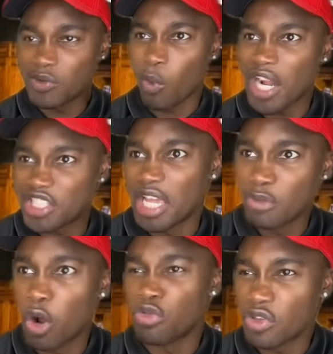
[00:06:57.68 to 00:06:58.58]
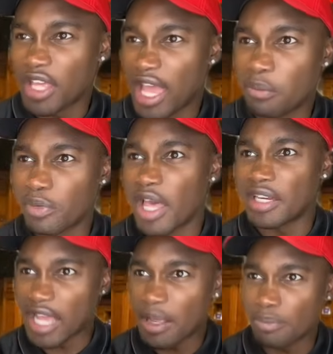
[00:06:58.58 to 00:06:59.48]
watching him go through the game
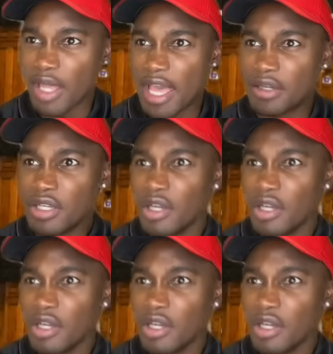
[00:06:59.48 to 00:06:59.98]
plan